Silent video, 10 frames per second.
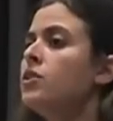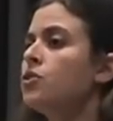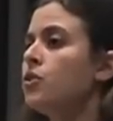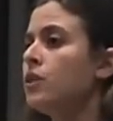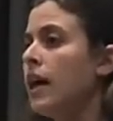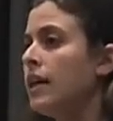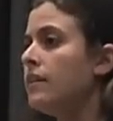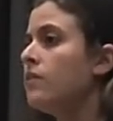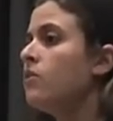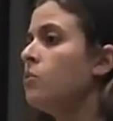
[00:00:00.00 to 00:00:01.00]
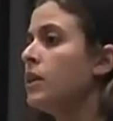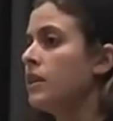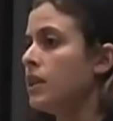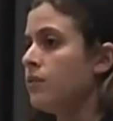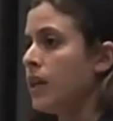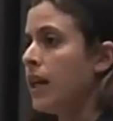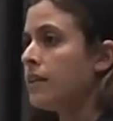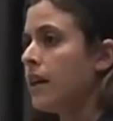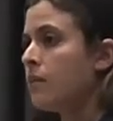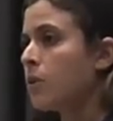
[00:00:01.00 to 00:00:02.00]
so that we alleviate
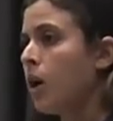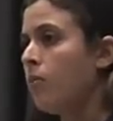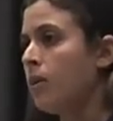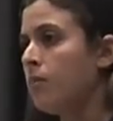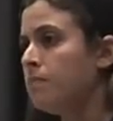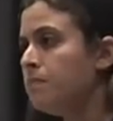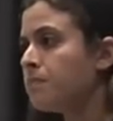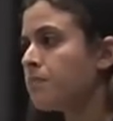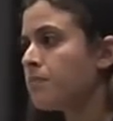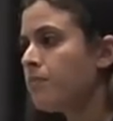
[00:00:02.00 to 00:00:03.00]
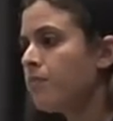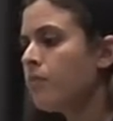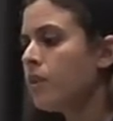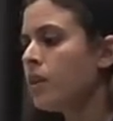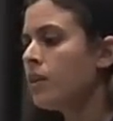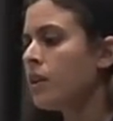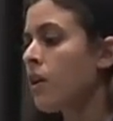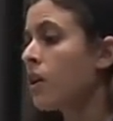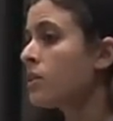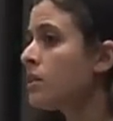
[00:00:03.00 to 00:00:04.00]
that problem.
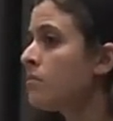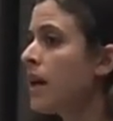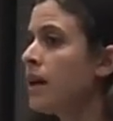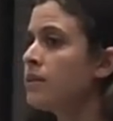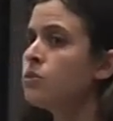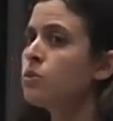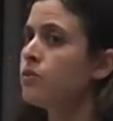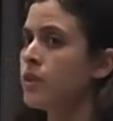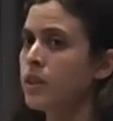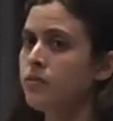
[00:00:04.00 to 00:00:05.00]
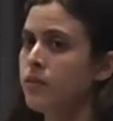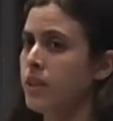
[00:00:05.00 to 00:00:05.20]
There are some cats who are very